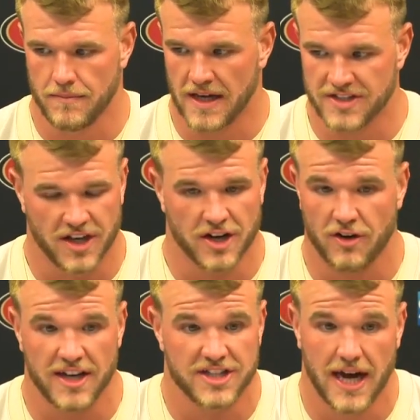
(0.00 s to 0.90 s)
has done a
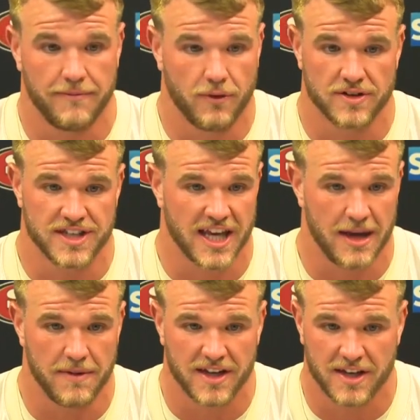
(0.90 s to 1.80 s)
great job for us. He
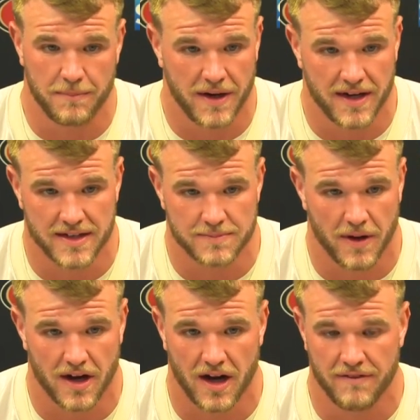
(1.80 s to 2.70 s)
came in, competed his
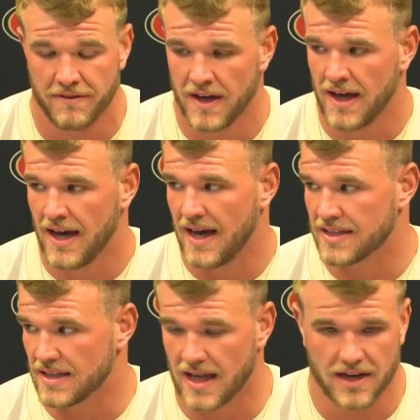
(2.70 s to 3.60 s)
butt off,
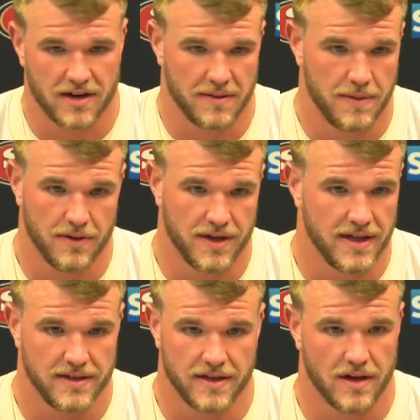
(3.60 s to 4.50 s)
has a lot of great
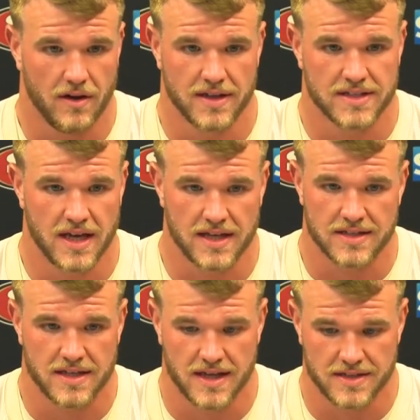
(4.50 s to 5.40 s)
ability. You know,
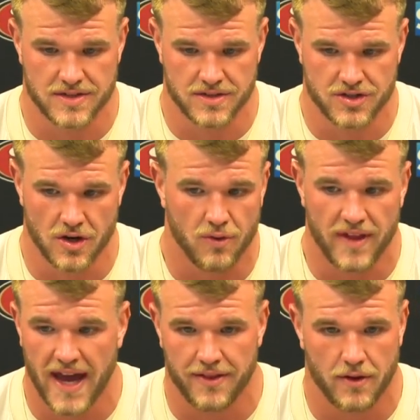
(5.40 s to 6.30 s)
has
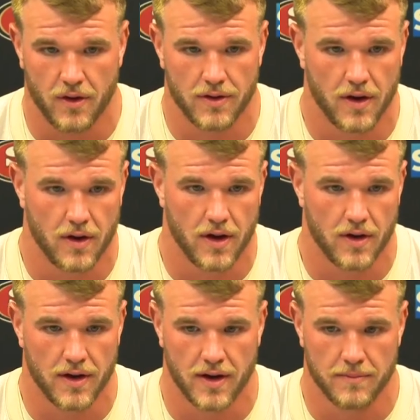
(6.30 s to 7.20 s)
shown that
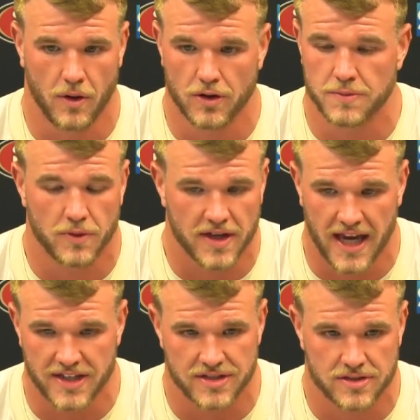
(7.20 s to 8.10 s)
on multiple
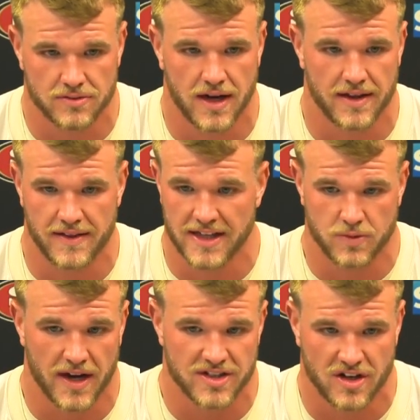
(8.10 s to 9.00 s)
occasions throughout, and that's
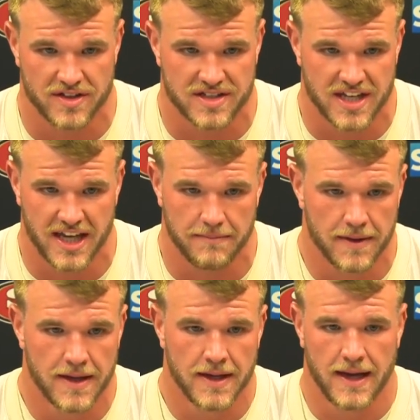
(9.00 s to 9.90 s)
why he's on this team.
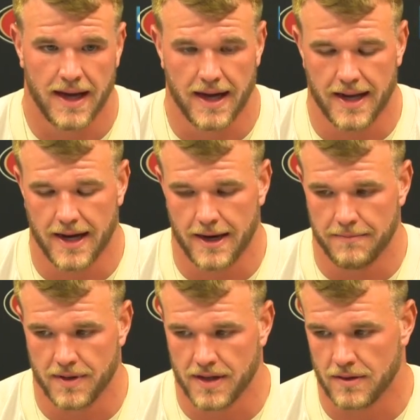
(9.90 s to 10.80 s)

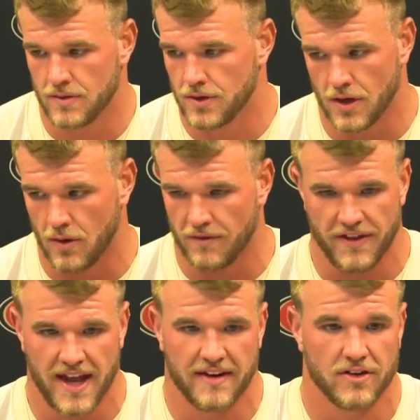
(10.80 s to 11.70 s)
And if
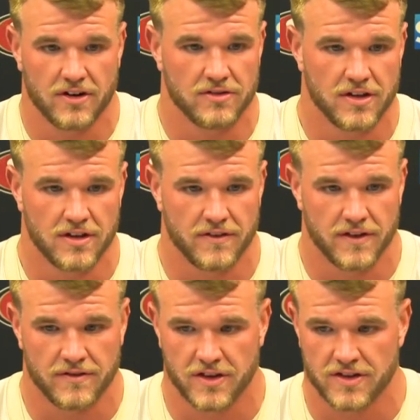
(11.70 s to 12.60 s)

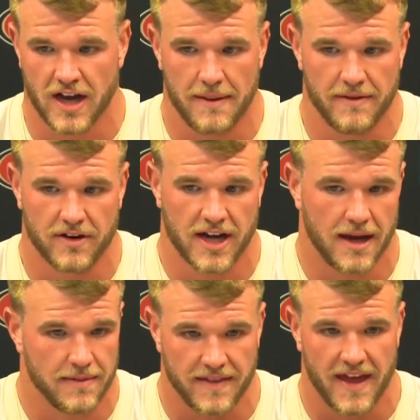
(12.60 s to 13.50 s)
the time ever
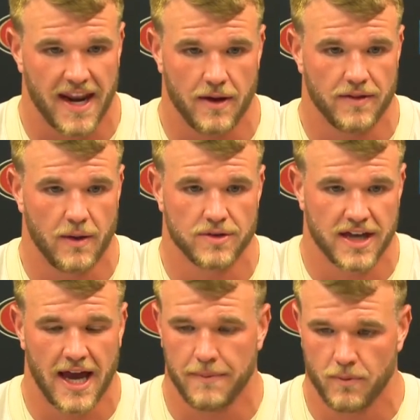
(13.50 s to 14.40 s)
came that would
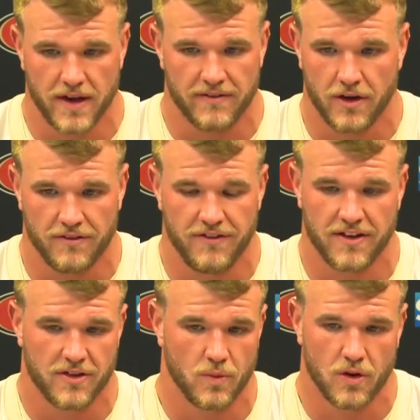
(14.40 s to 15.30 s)
happen, we have all the
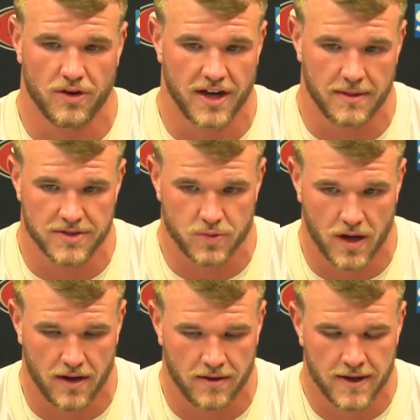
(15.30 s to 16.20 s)
faith in the world in him as
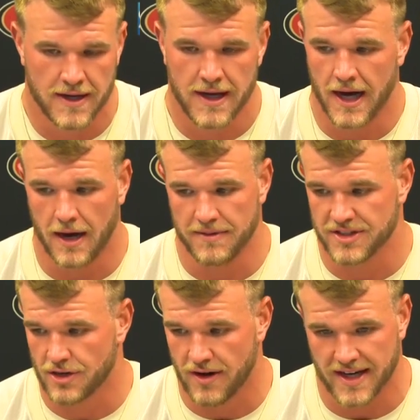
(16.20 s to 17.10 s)
well.
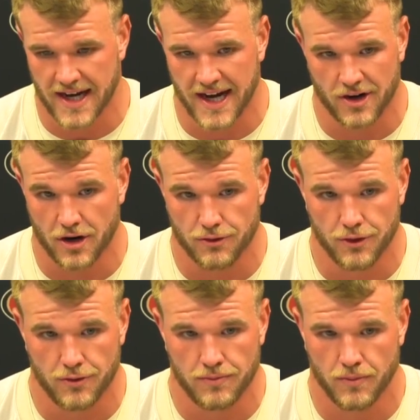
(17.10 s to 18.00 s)
He's a great guy in our
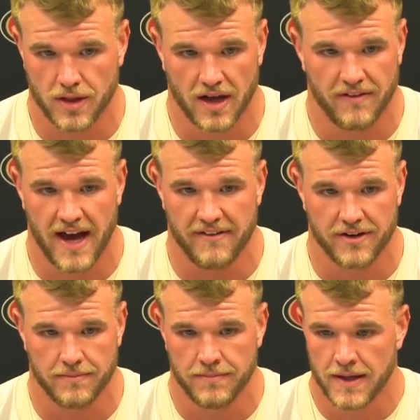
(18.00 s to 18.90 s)
room. We love
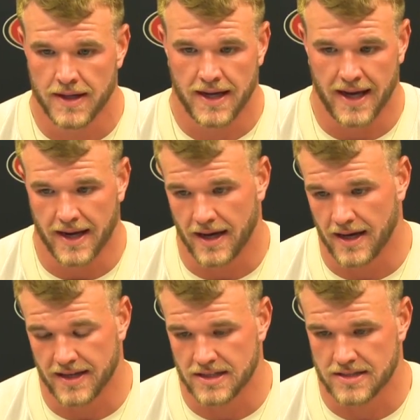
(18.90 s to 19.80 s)
having him,
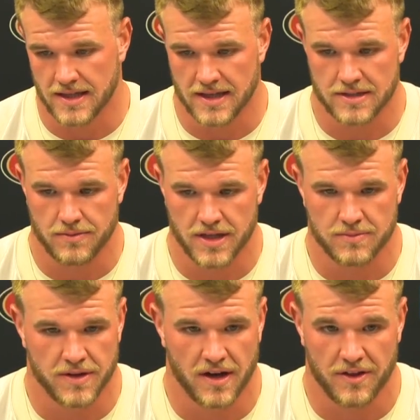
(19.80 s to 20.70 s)
and
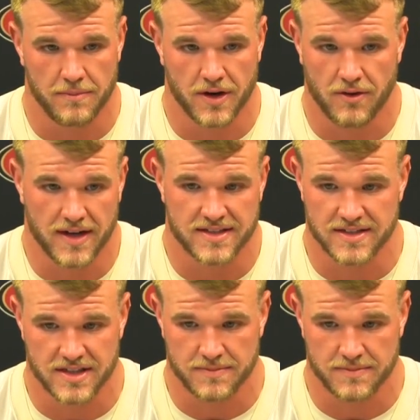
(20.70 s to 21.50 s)
he's been nothing but great since